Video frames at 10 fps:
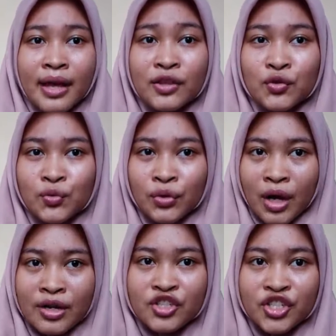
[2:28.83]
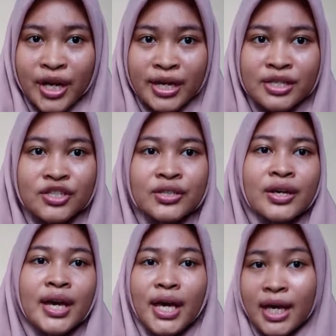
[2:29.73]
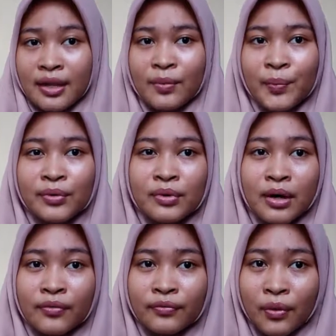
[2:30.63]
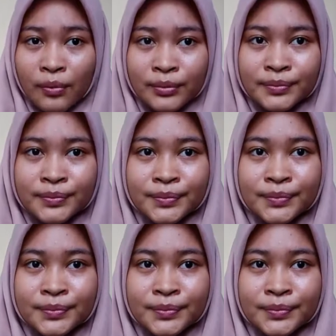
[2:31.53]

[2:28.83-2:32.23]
that do not change in plural form.